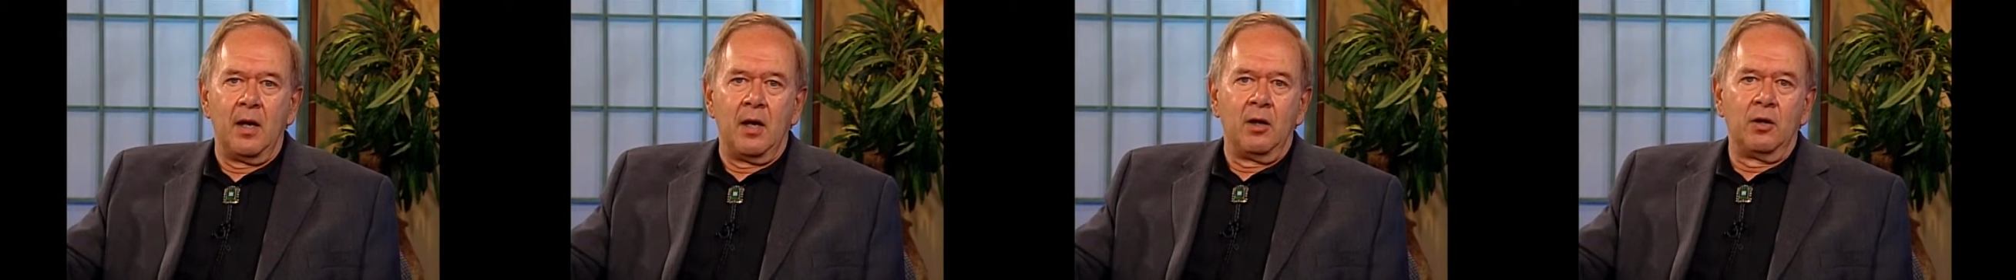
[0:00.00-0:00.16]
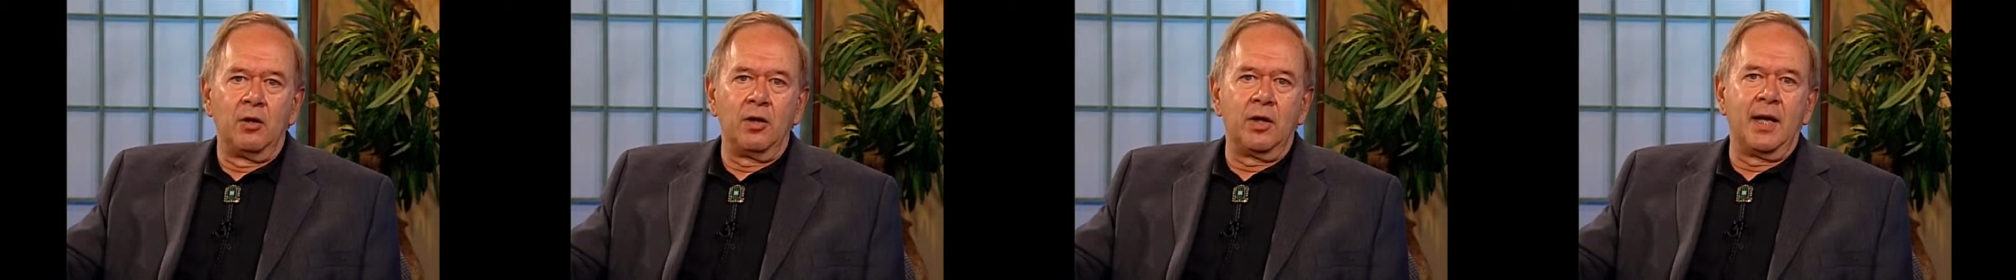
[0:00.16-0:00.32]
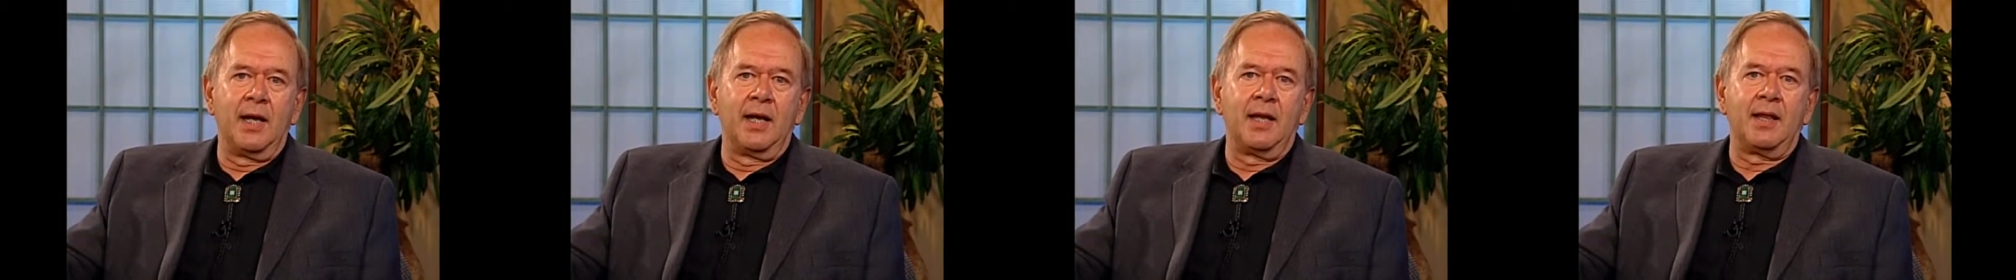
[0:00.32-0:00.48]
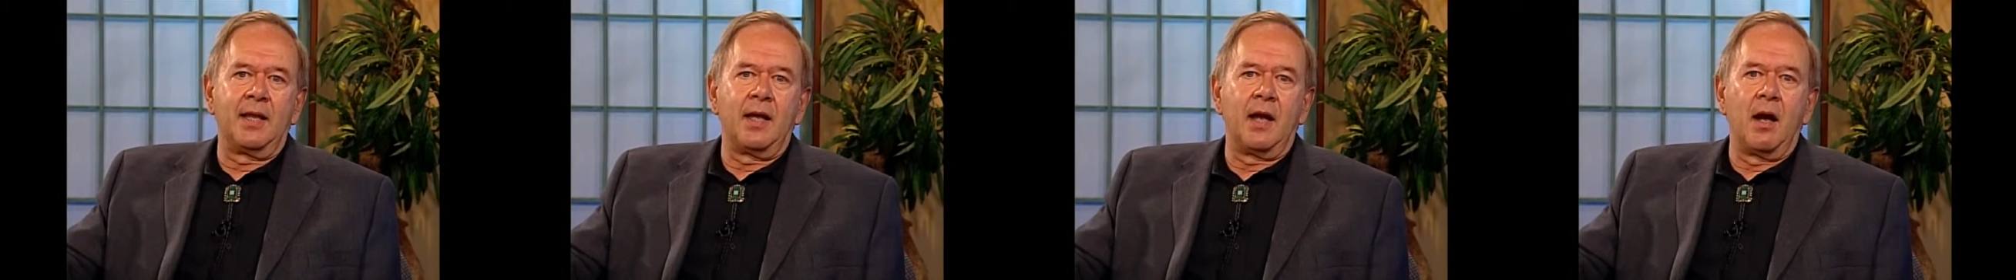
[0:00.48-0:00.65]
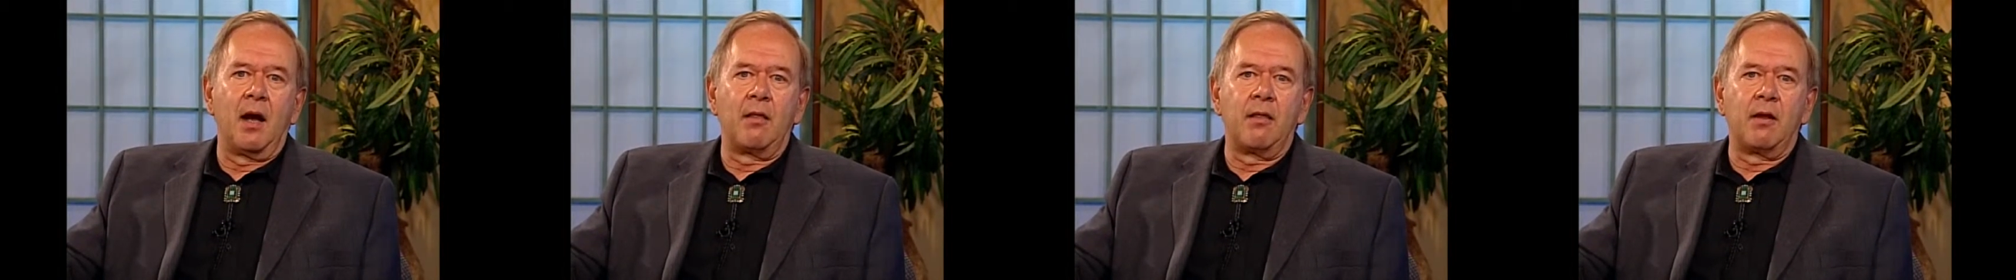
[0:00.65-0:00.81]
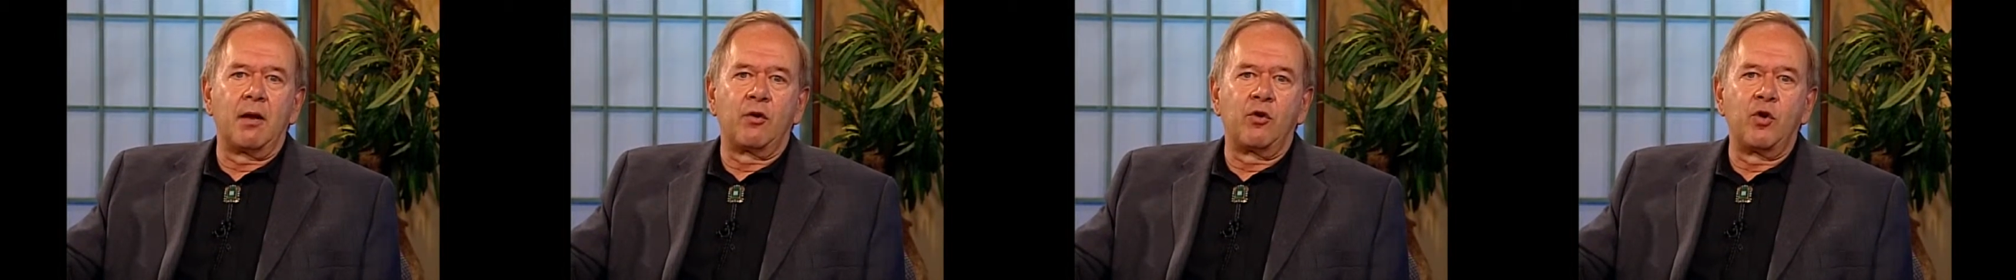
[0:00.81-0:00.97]
Looking at the
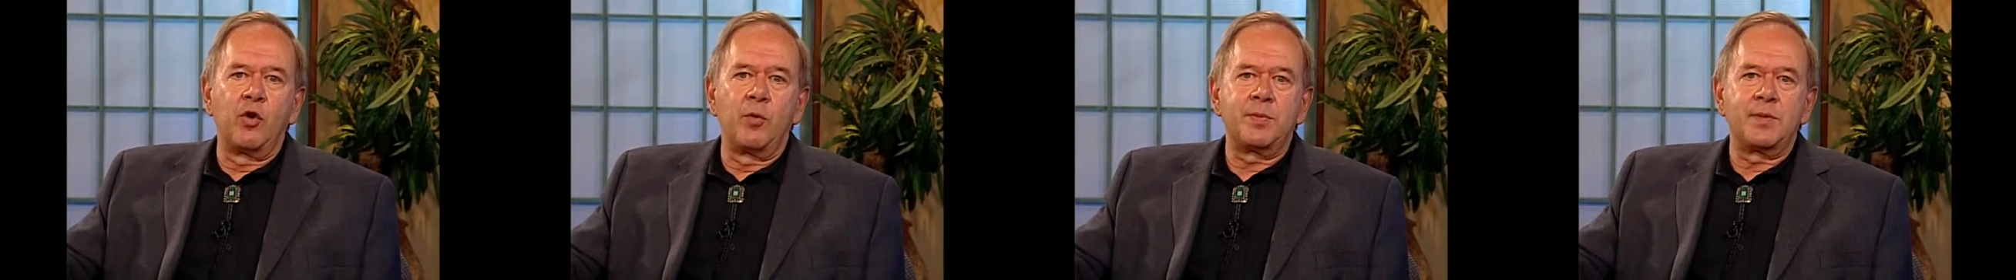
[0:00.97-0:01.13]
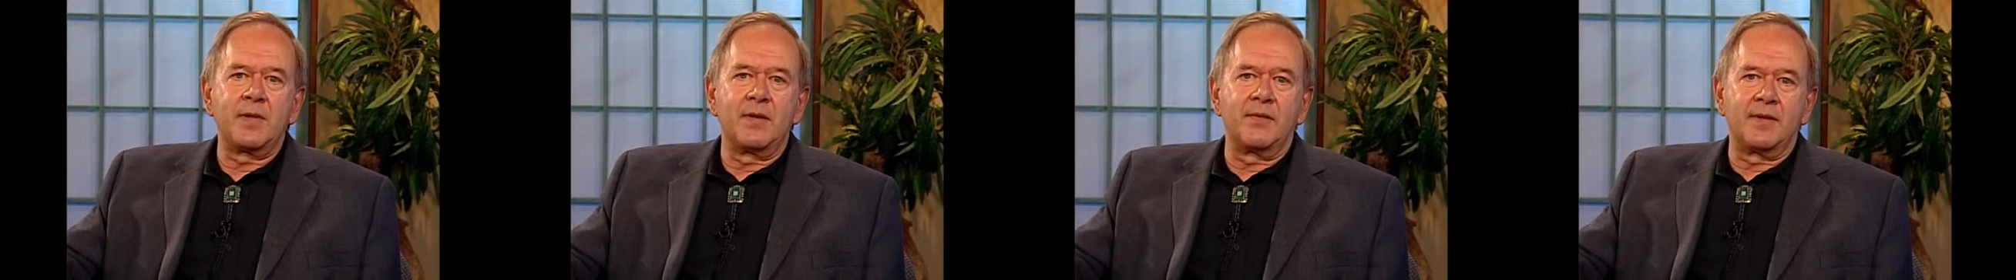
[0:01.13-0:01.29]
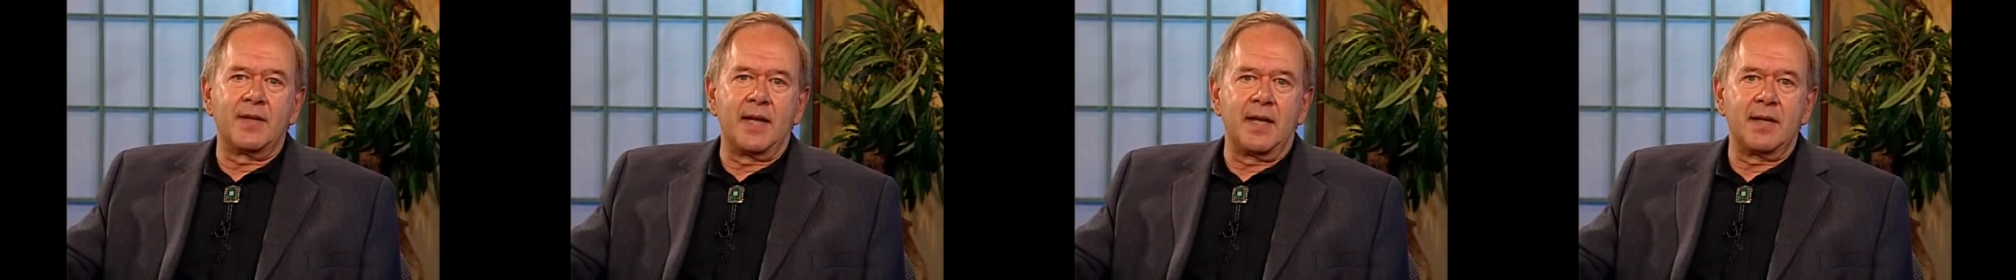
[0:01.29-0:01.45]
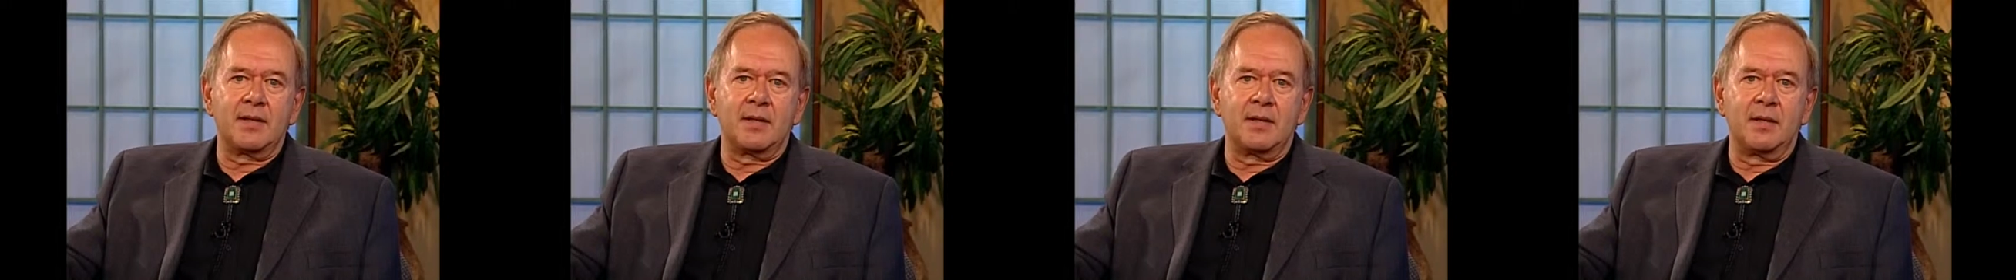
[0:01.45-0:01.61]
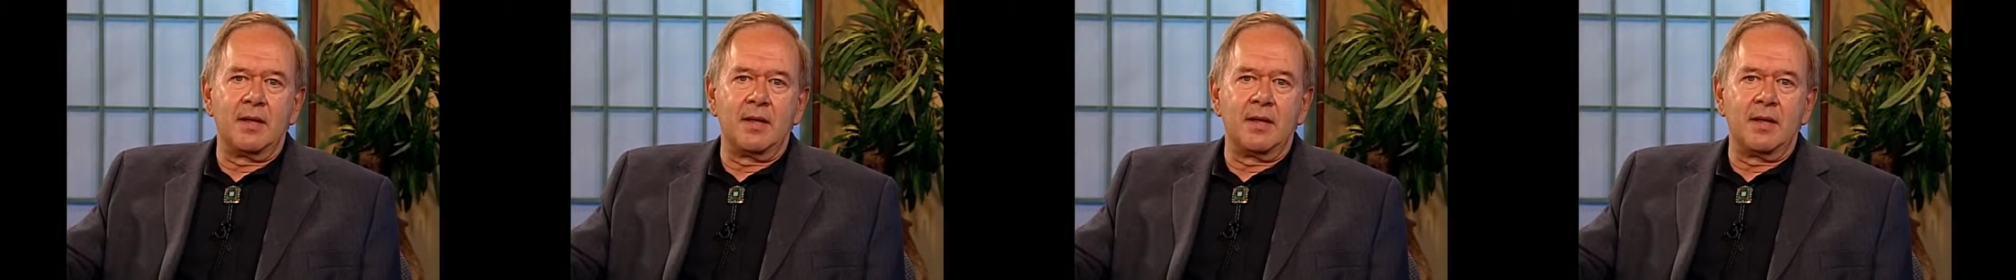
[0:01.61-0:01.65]
other groups of tests,